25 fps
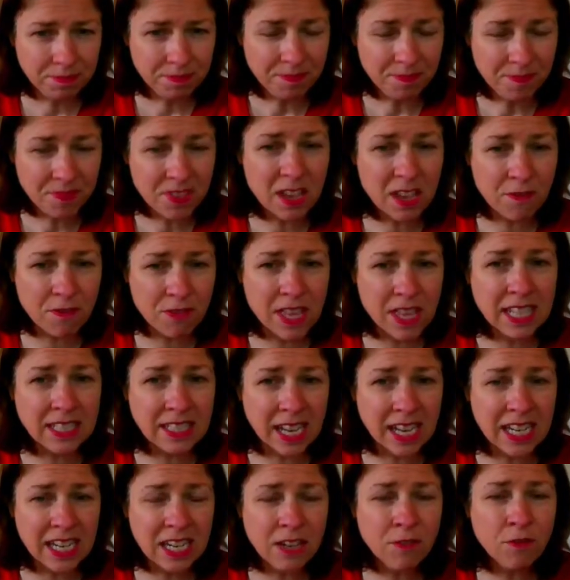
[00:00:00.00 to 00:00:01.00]
if these
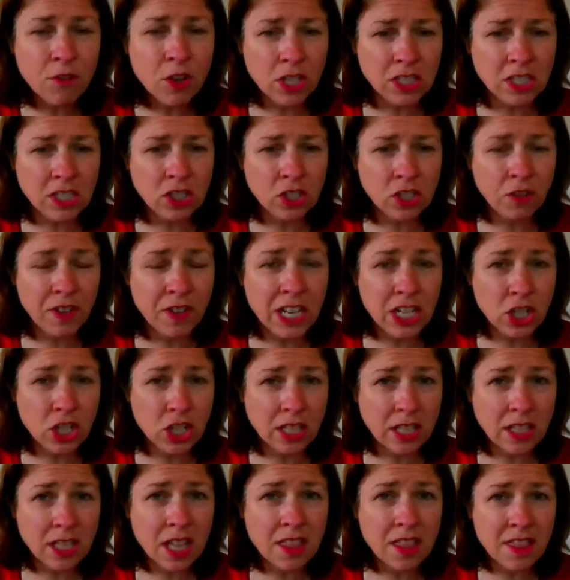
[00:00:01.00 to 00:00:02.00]
are inverses of each
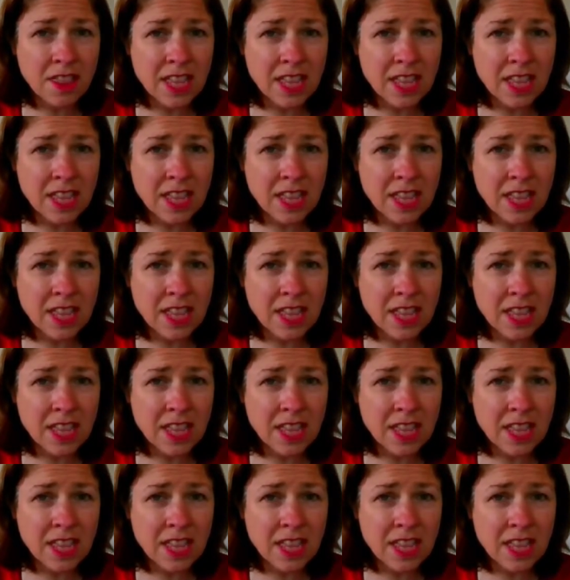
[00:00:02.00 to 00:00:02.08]
other,